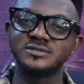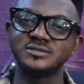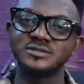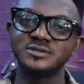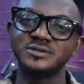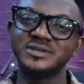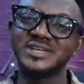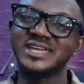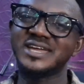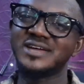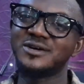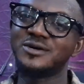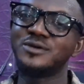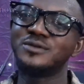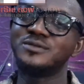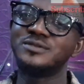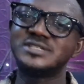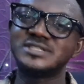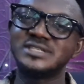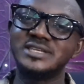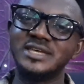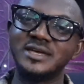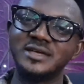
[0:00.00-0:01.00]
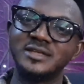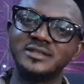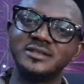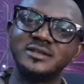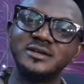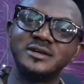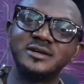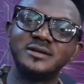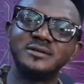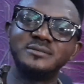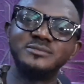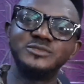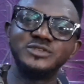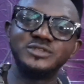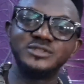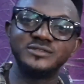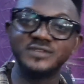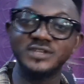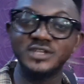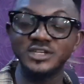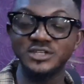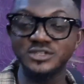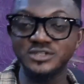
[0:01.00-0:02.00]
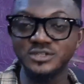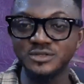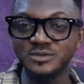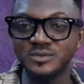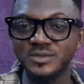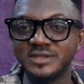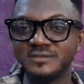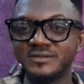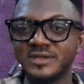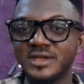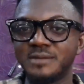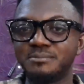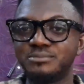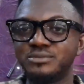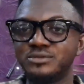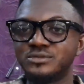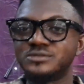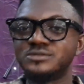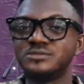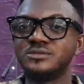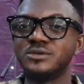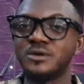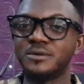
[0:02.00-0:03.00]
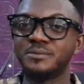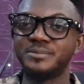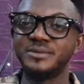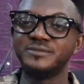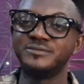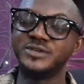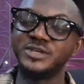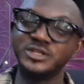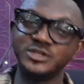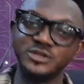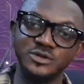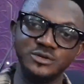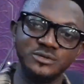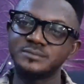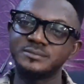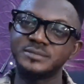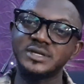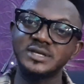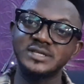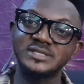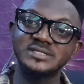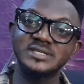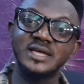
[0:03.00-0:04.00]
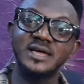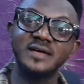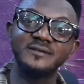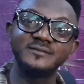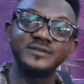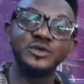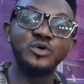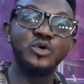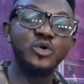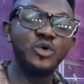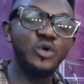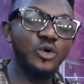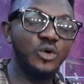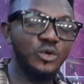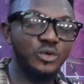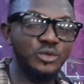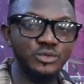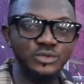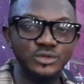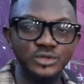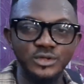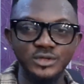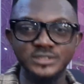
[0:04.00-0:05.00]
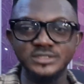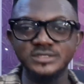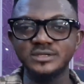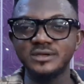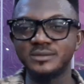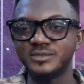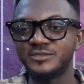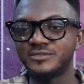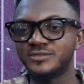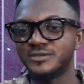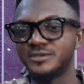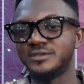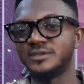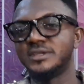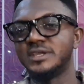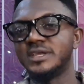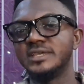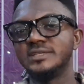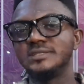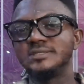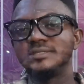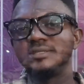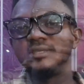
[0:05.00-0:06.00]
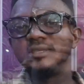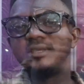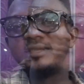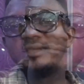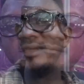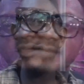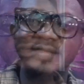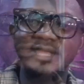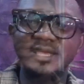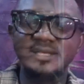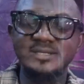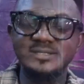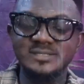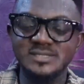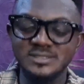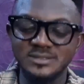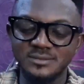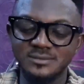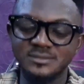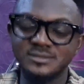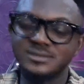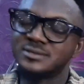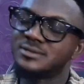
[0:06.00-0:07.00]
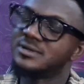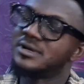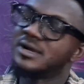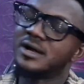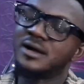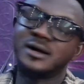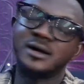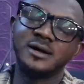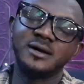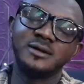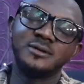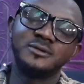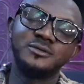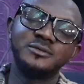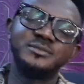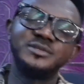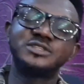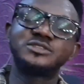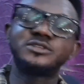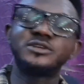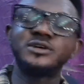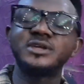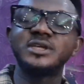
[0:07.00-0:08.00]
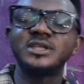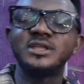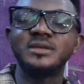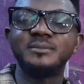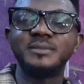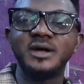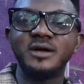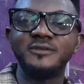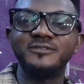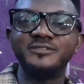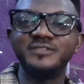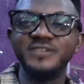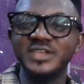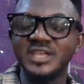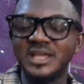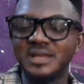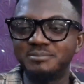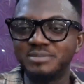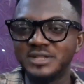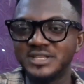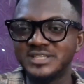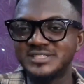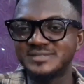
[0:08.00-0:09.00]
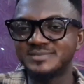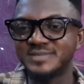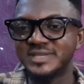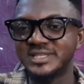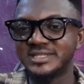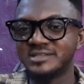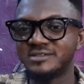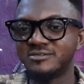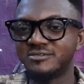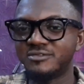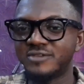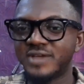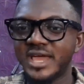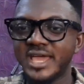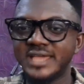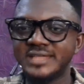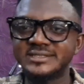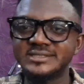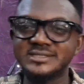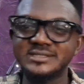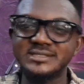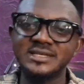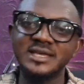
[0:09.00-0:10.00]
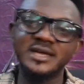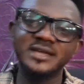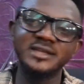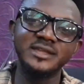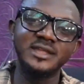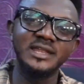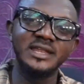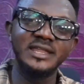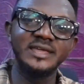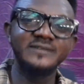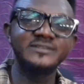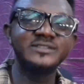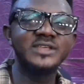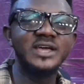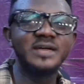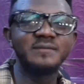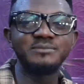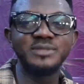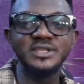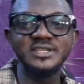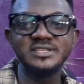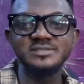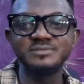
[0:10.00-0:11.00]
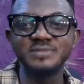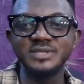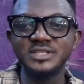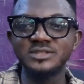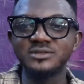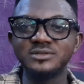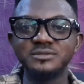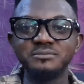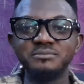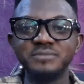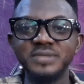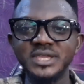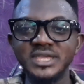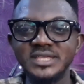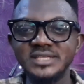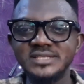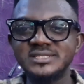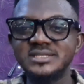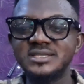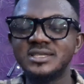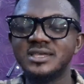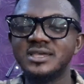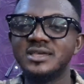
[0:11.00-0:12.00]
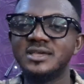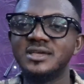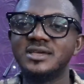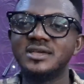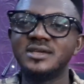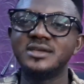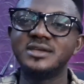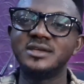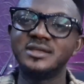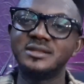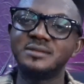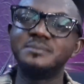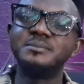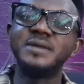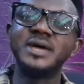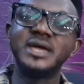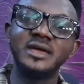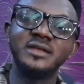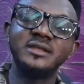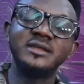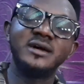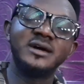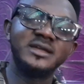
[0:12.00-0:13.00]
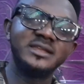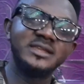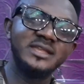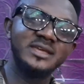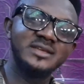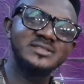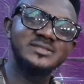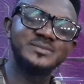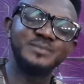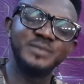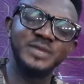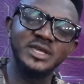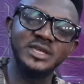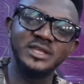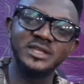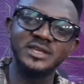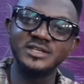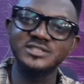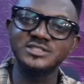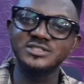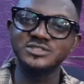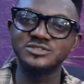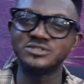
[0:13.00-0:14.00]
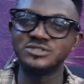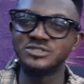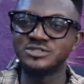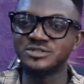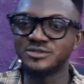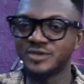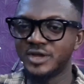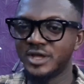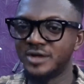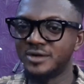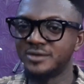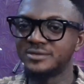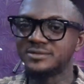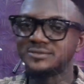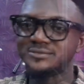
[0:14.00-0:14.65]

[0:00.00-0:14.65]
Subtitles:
so you can always get notification whenever I put up a video, because I have a whole lot coming for you guys. Next, we'll be talking about finger placement, the right hand and left hand placement on the bass in our next beginners tutorial.